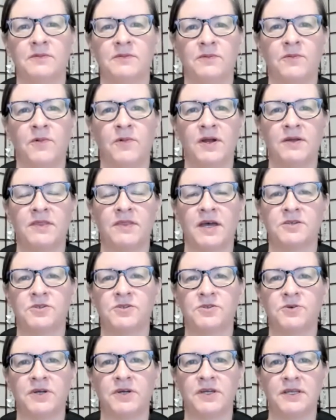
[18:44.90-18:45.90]
where that
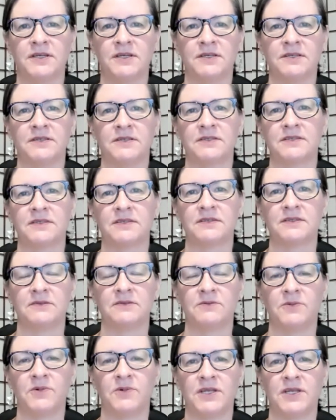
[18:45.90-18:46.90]
joy is
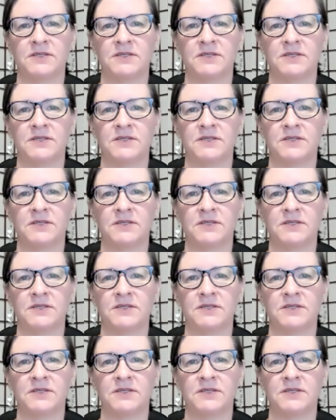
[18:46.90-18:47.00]
when